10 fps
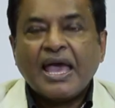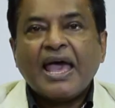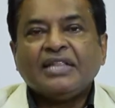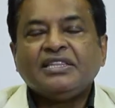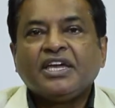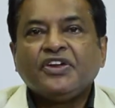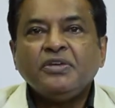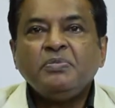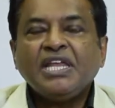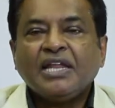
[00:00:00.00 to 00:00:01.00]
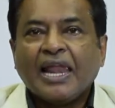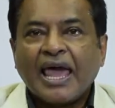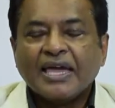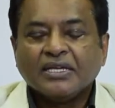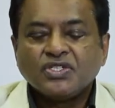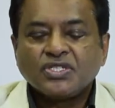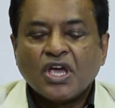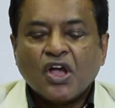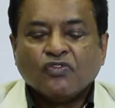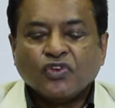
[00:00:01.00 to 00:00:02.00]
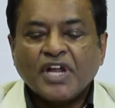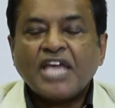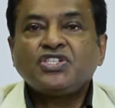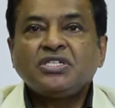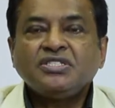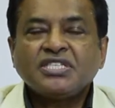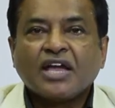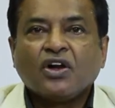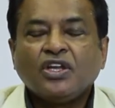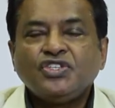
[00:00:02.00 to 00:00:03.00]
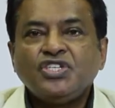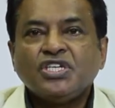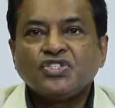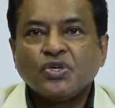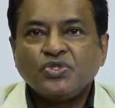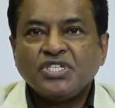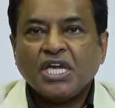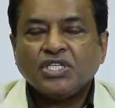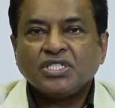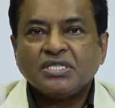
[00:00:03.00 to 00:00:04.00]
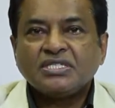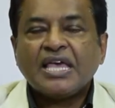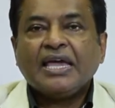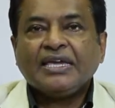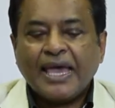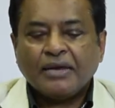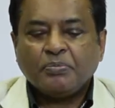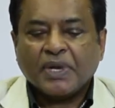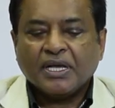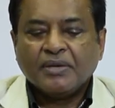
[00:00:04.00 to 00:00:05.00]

and the Caribbean Alliance for National Psychology Associations, CANPA,